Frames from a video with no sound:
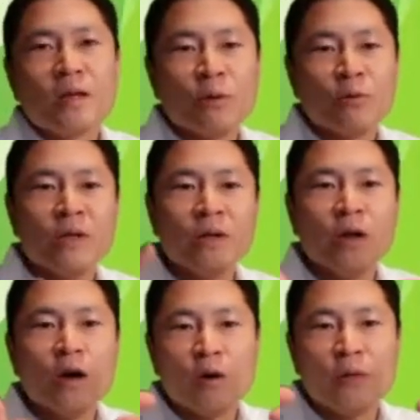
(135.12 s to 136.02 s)
it would
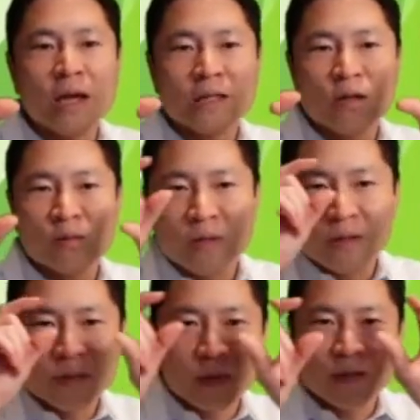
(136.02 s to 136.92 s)
know that, oh,
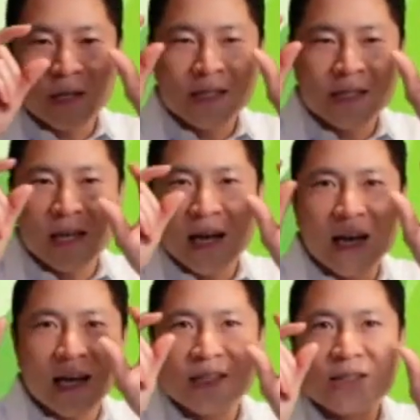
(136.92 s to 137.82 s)
I see
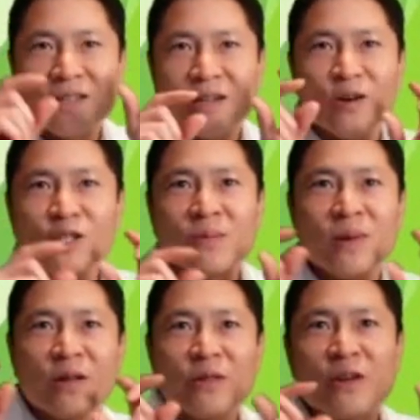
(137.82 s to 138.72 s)
eyes and a nose and a
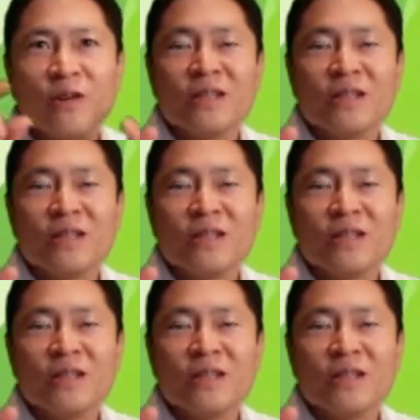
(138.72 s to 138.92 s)
mouth here.